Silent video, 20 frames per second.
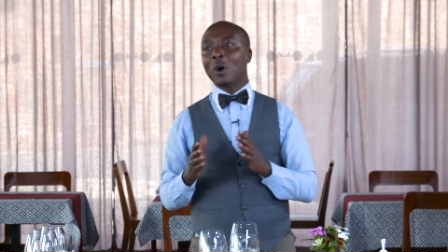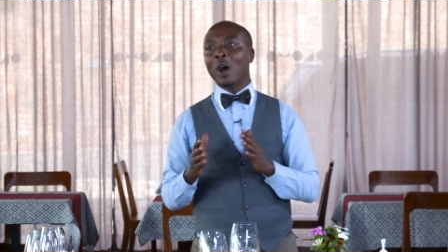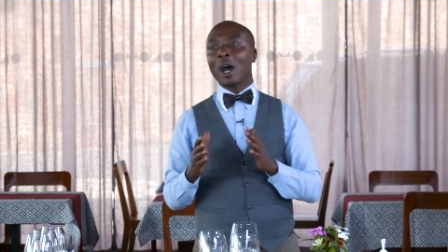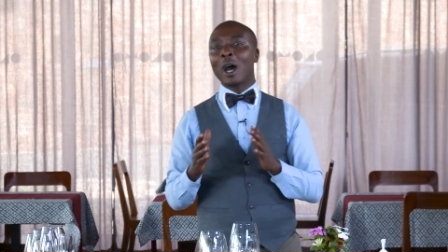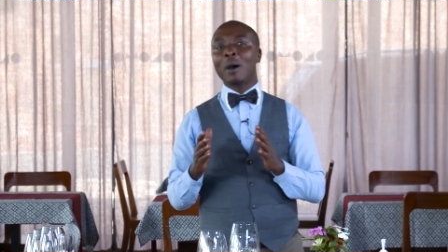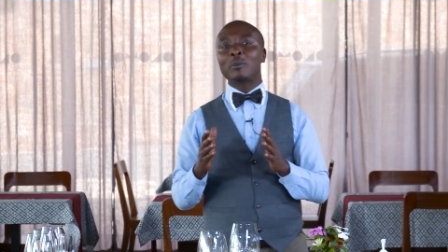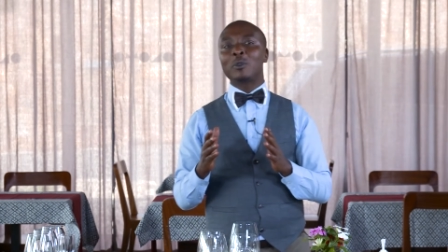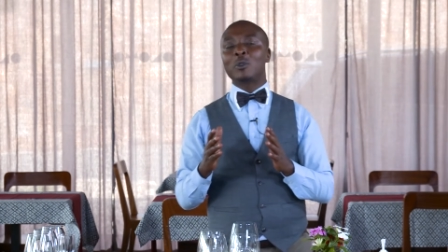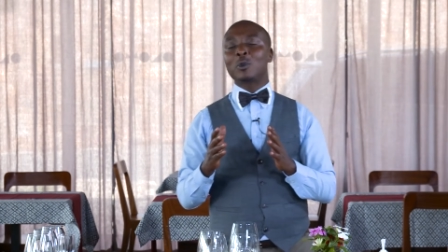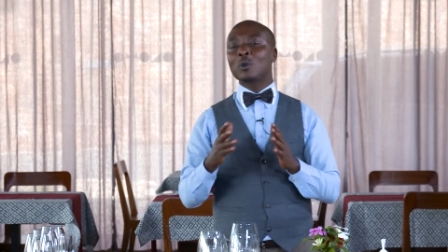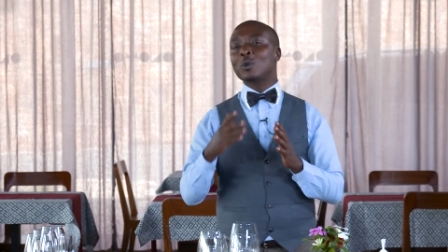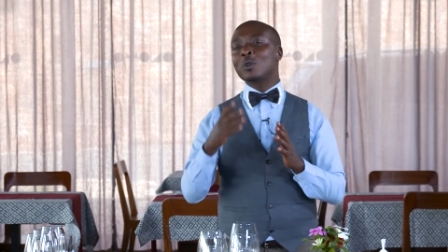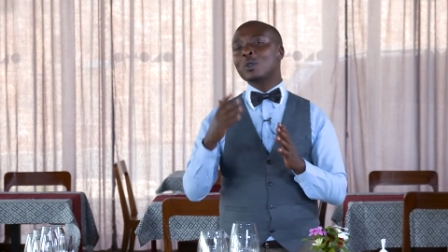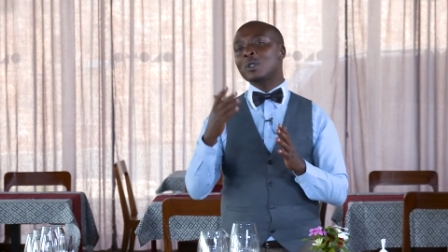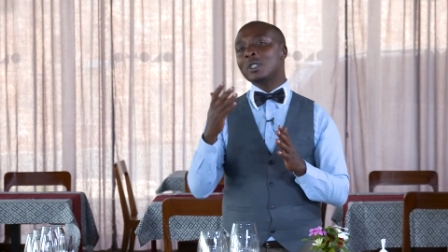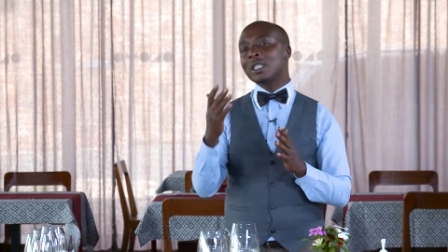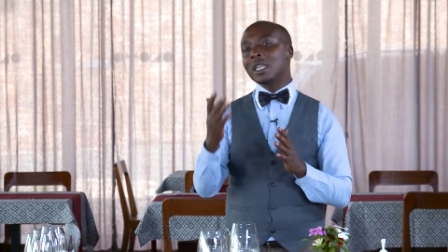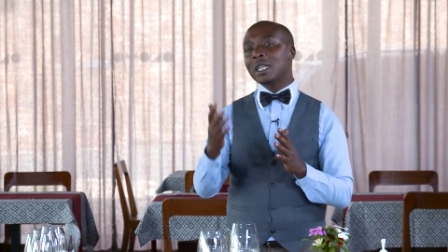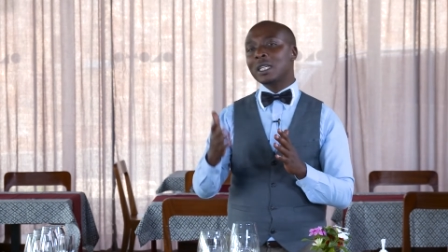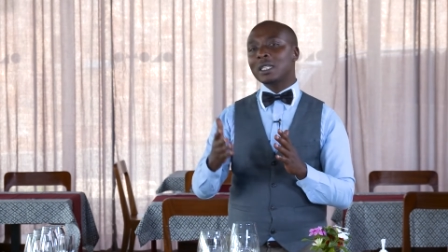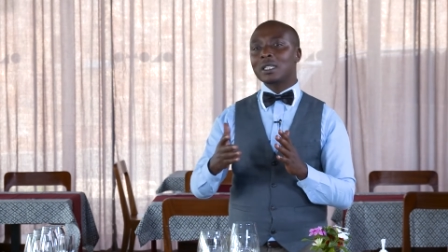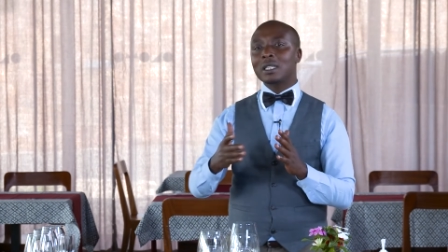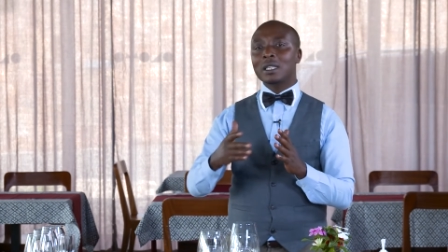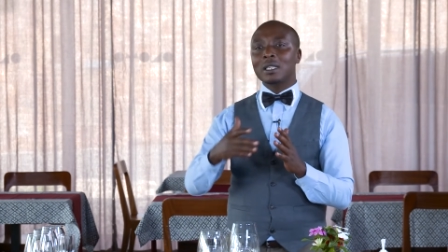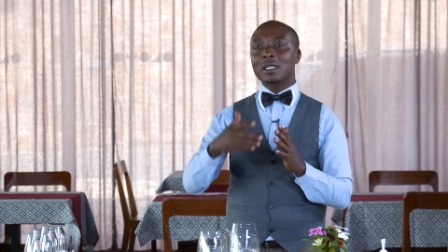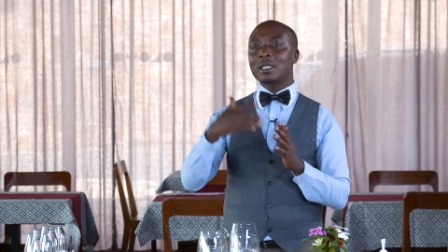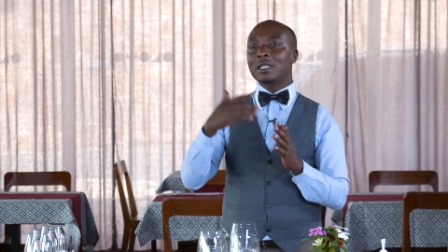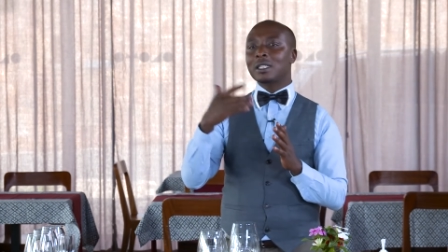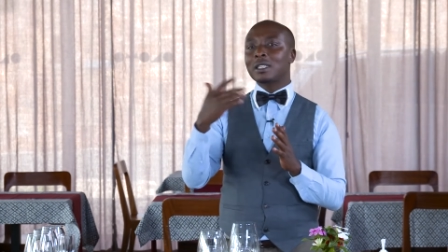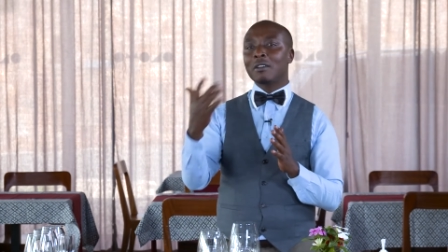up to
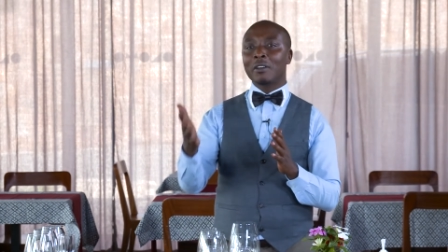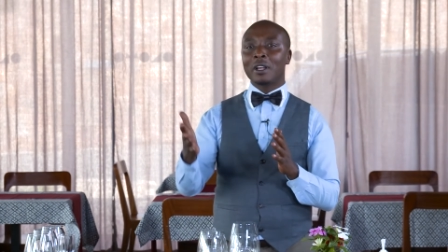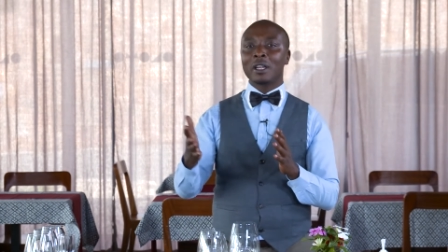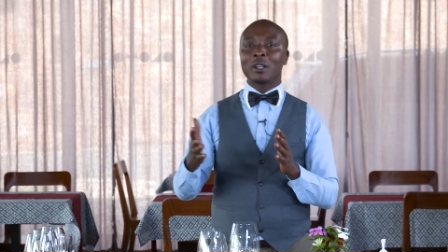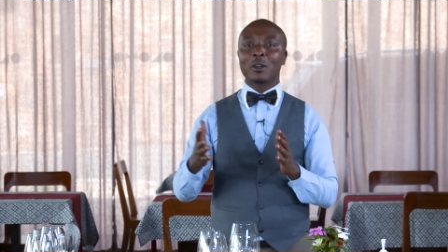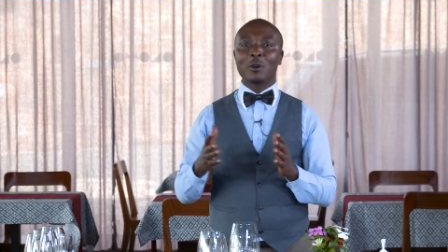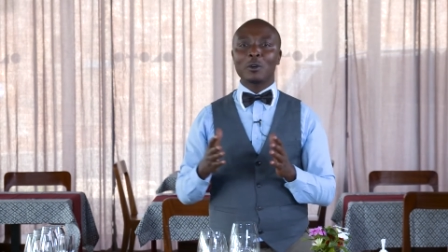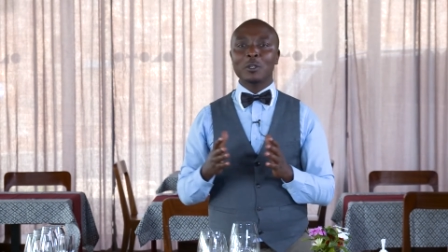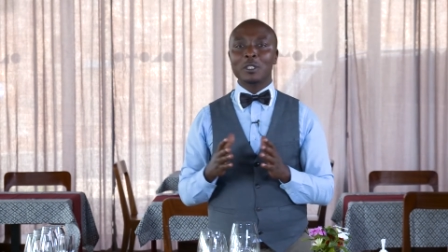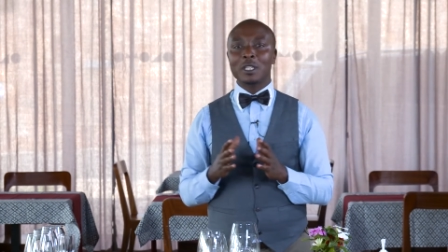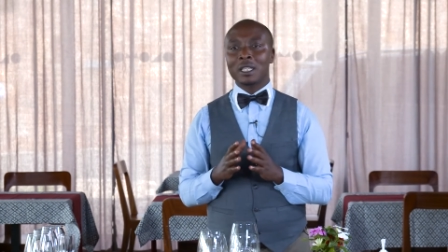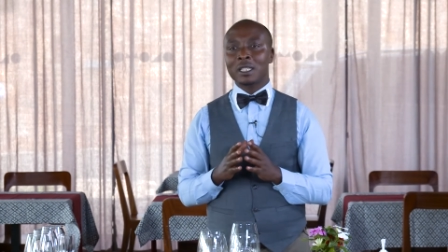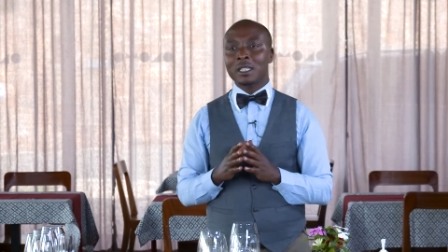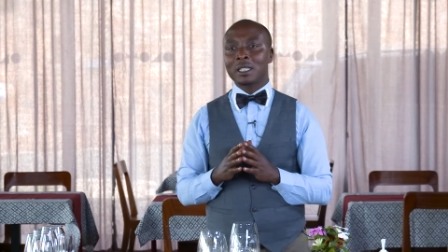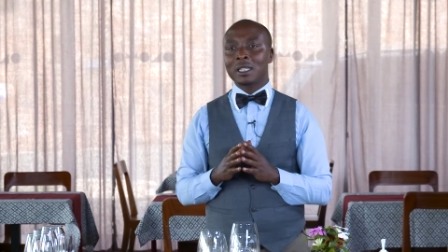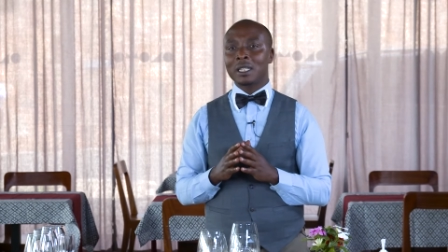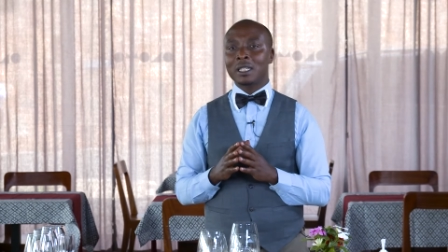6-7 courses,